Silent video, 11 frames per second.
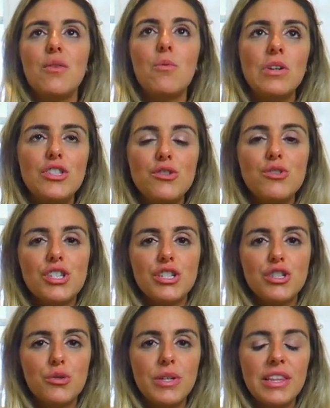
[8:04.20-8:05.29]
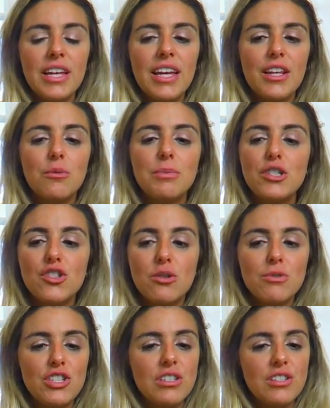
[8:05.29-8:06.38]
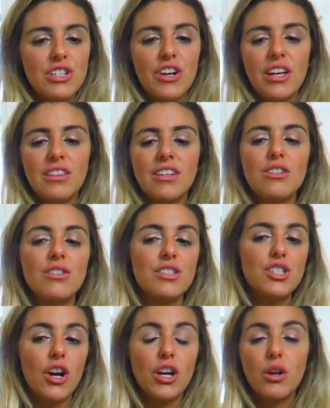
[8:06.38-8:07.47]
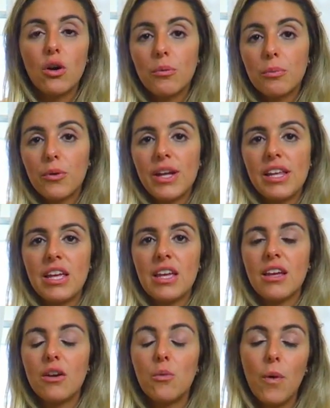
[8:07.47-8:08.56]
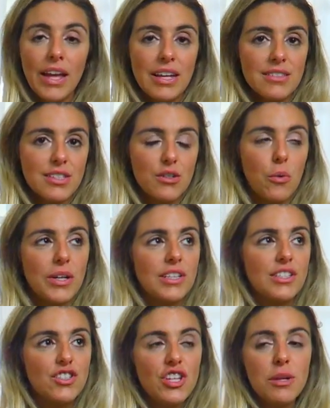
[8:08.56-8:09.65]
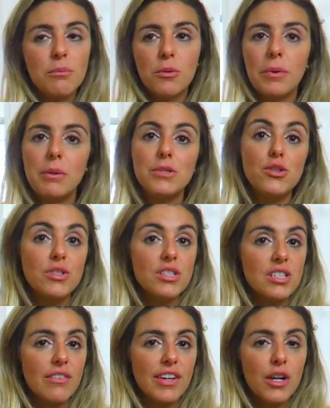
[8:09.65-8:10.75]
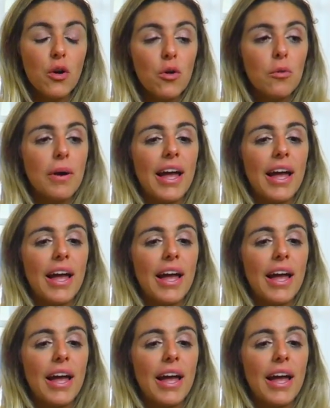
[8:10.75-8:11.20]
Then once you start doing that, it'll be so much easier, and then you can start incorporating weights, going to the gym, or maybe doing stuff at home.